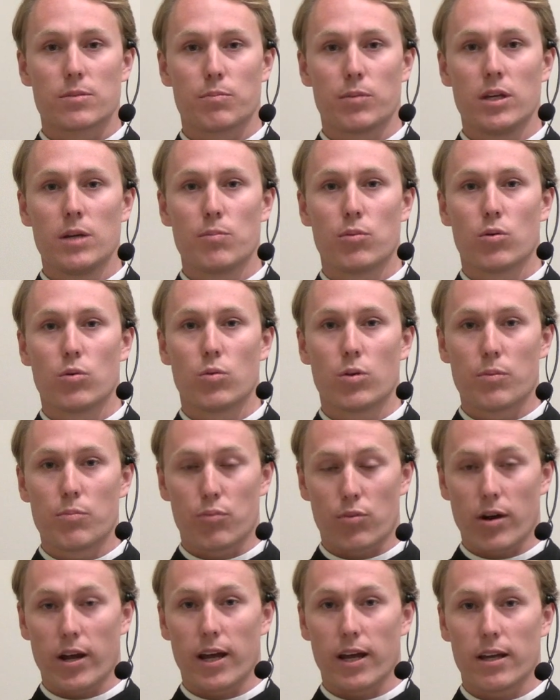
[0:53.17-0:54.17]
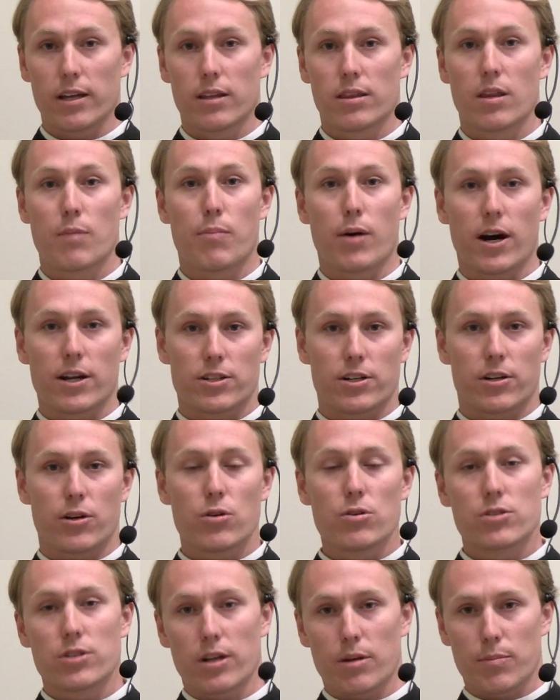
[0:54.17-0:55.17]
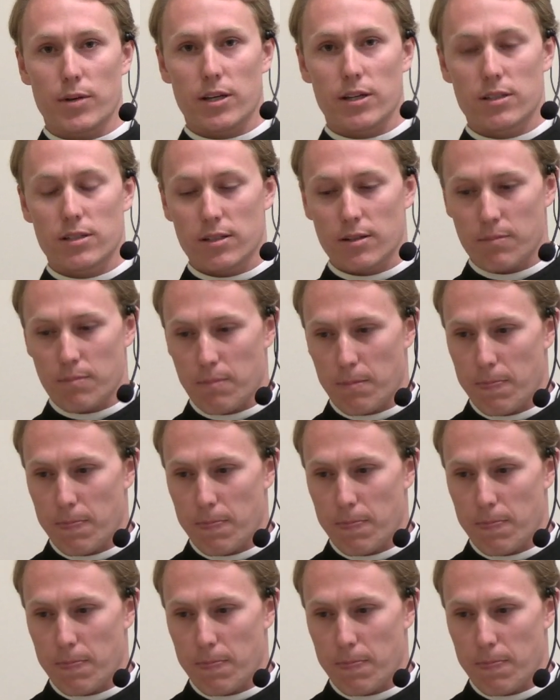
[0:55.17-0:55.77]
people would pray the Paternoster Beads.